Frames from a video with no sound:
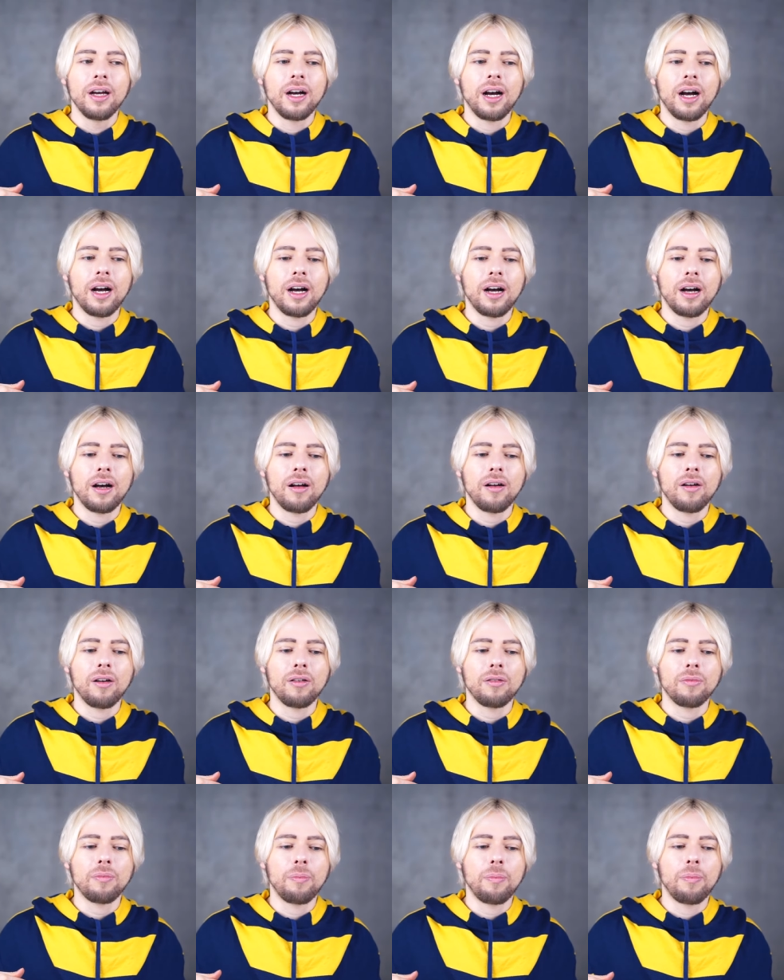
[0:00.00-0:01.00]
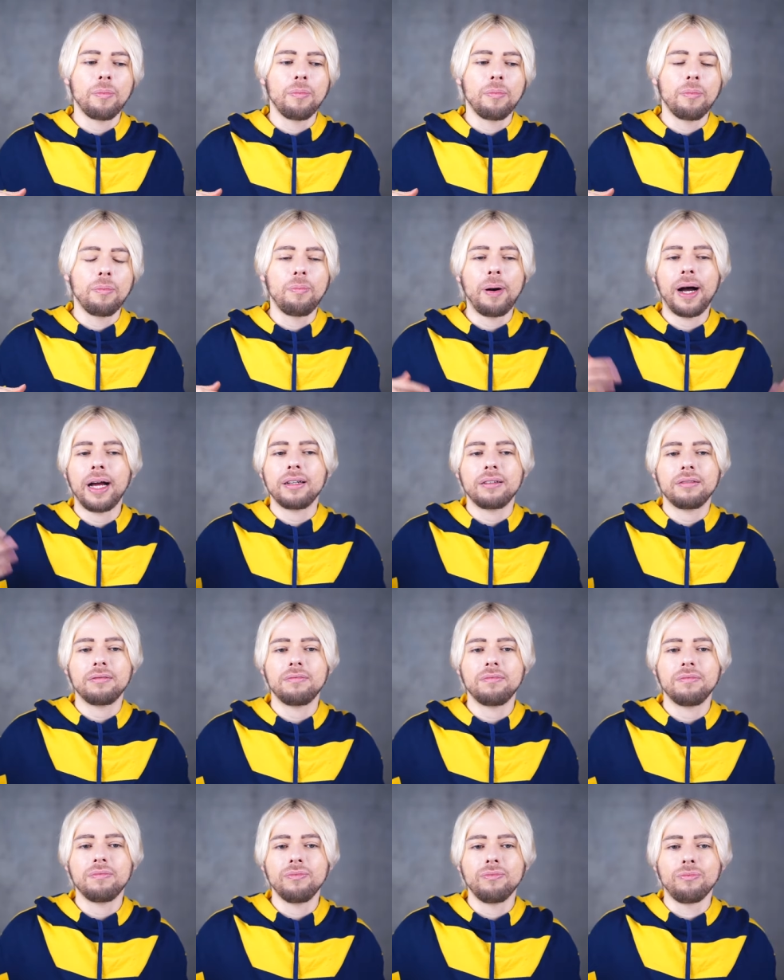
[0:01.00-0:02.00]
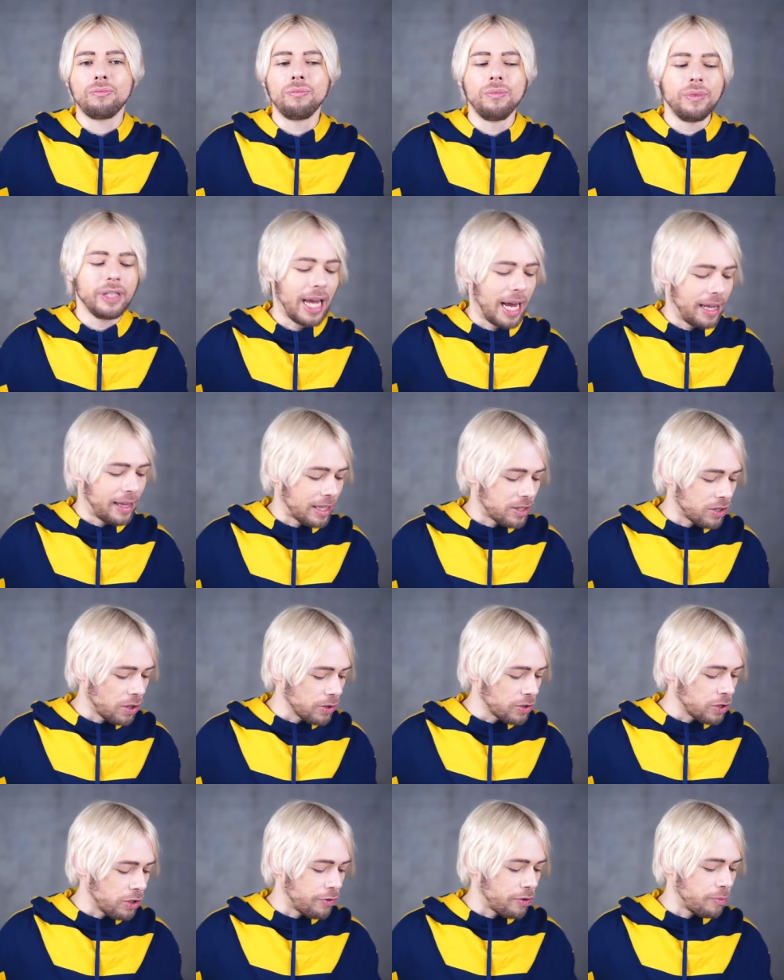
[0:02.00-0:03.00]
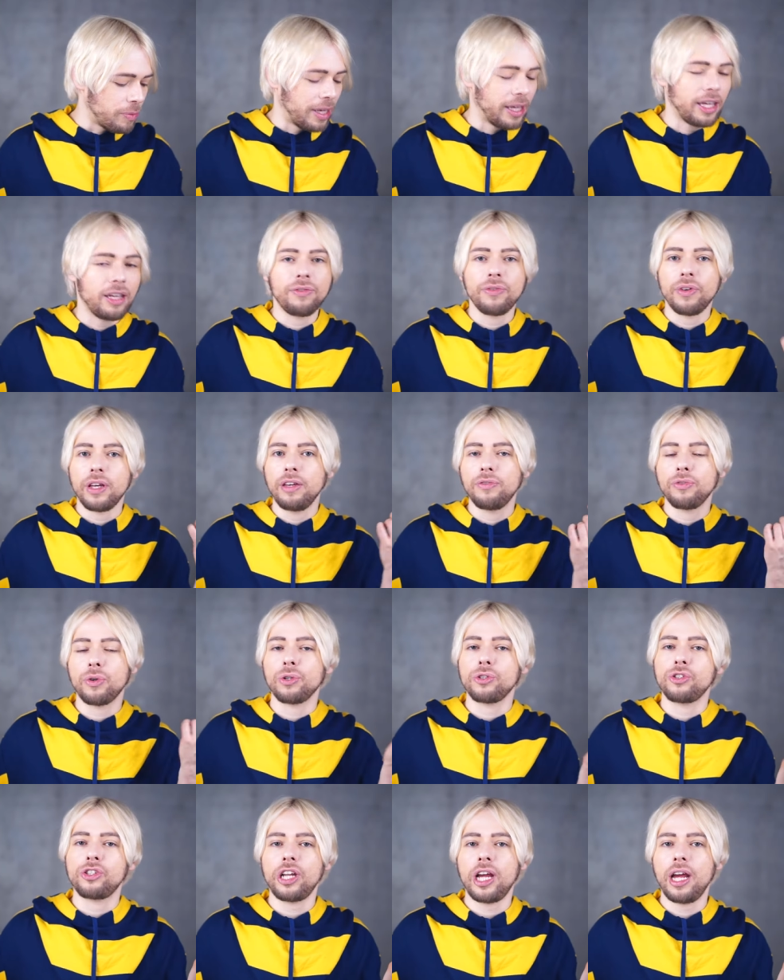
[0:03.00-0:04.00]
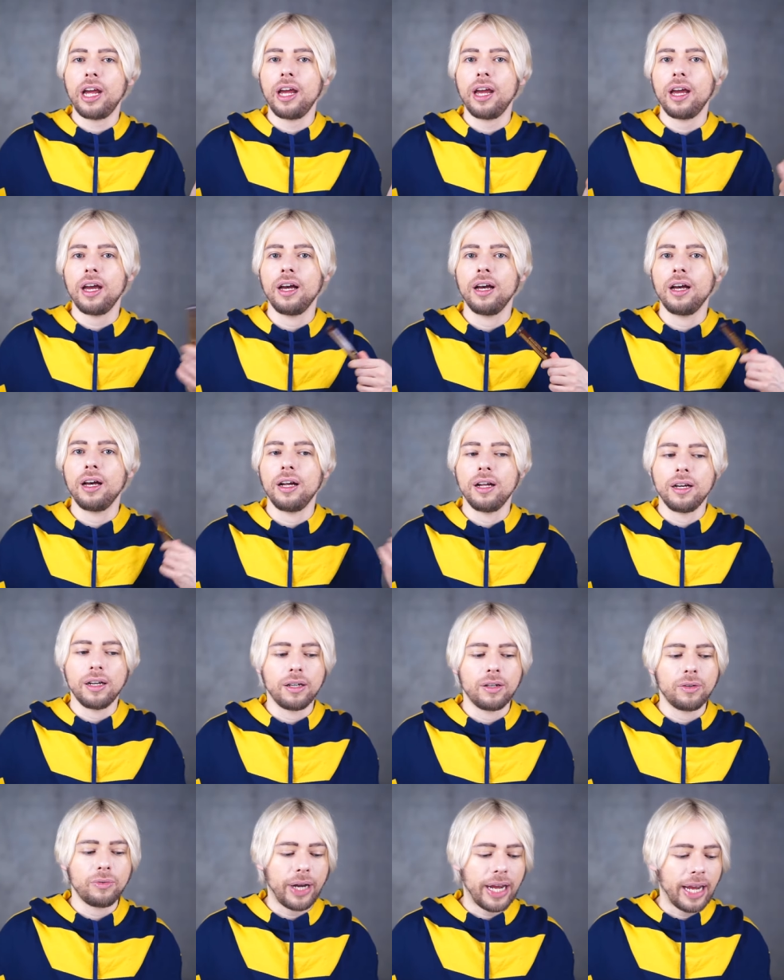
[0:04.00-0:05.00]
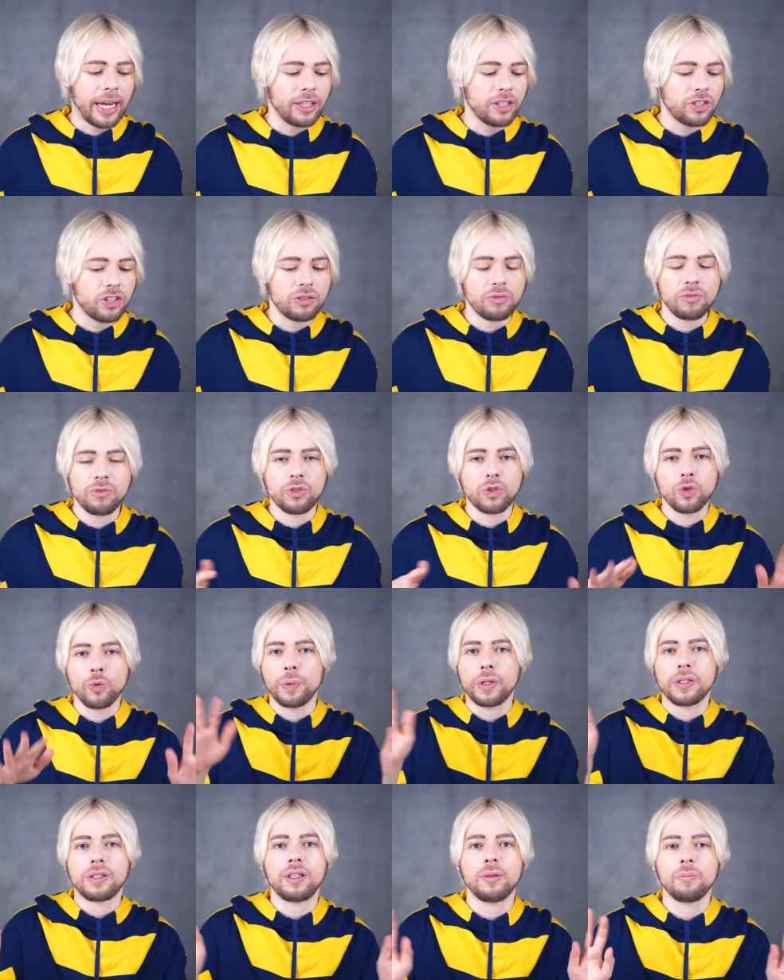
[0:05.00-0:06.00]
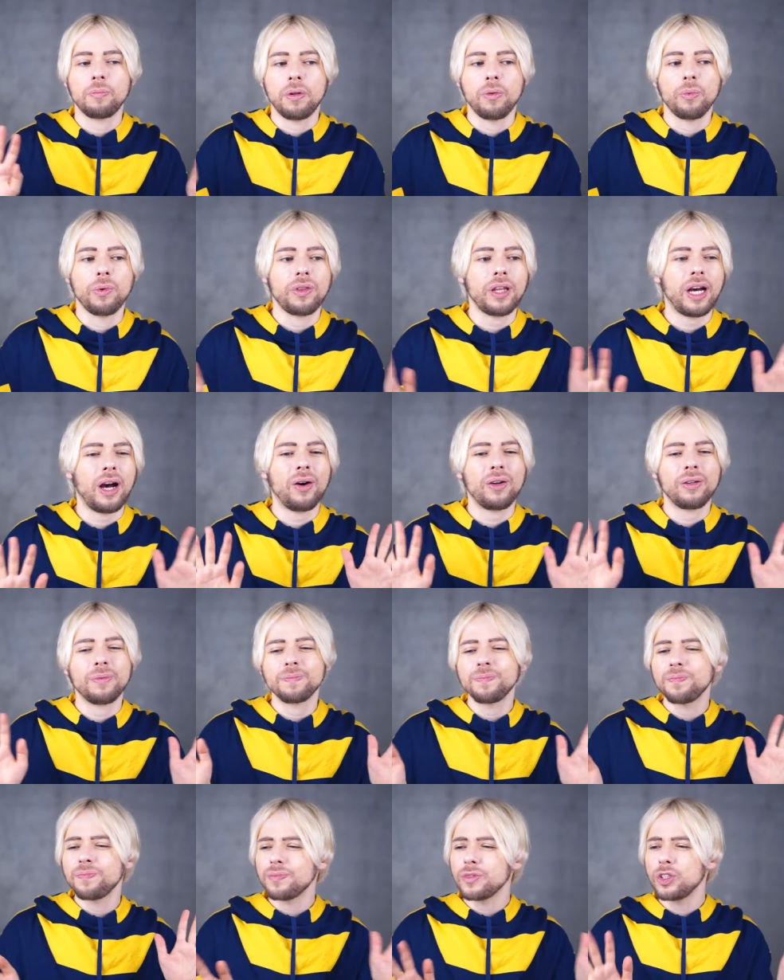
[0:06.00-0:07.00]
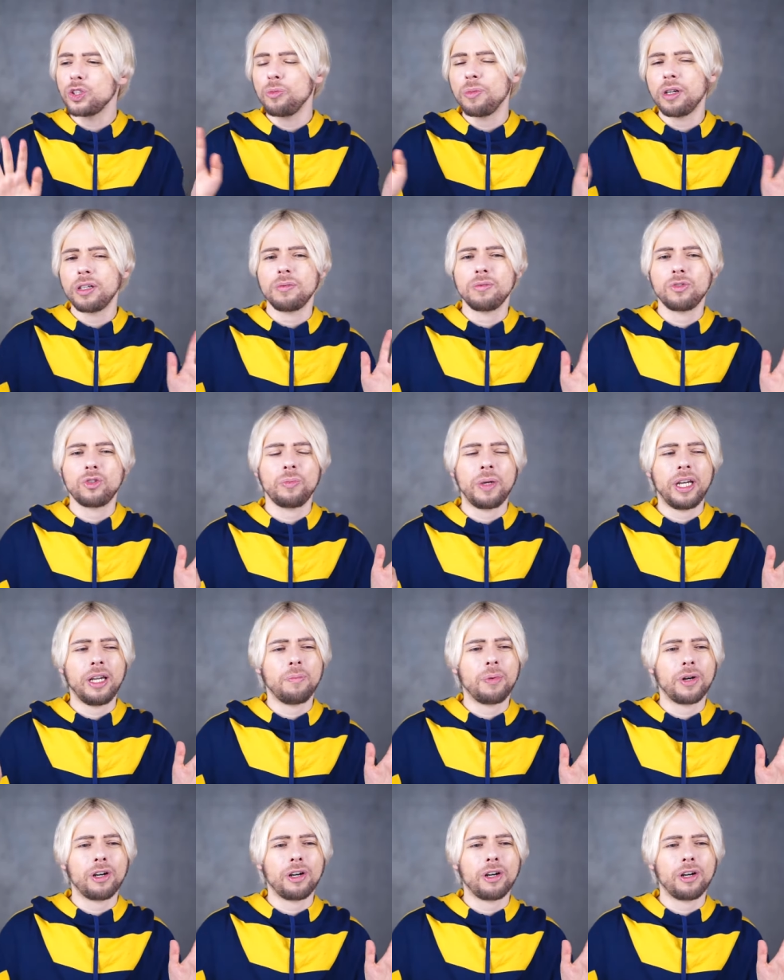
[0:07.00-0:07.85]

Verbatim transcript: uh, but... yeah, that's also from the Yves, Yves Rocher uh, range. Super simple without too much, too many